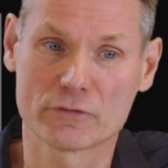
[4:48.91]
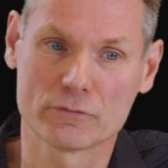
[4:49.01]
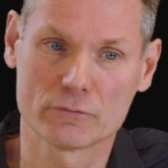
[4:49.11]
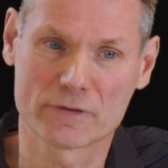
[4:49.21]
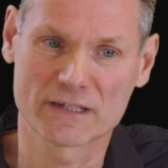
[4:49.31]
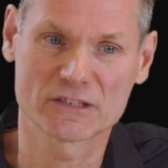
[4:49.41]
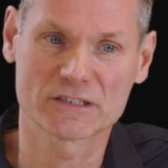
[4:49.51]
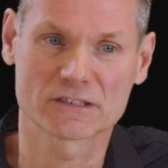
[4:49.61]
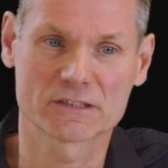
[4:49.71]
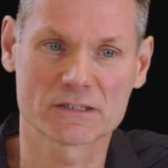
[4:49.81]

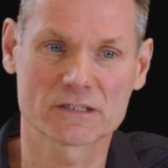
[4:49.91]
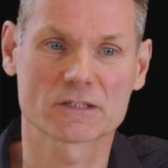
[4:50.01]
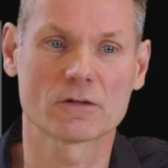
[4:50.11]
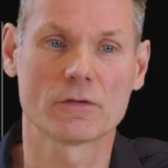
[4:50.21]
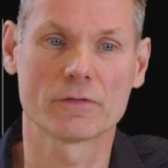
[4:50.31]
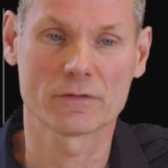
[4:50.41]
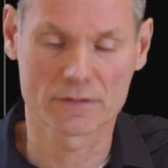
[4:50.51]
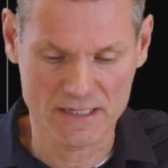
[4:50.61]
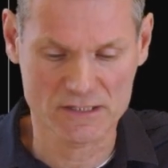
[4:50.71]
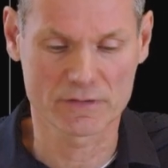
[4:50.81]
registered on
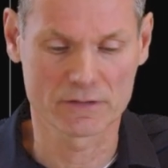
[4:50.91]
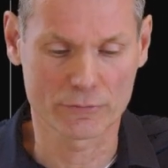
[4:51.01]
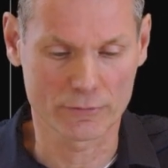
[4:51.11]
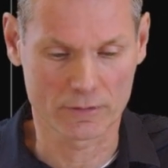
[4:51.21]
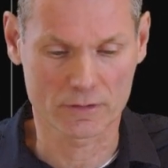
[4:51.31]
netsquid.org.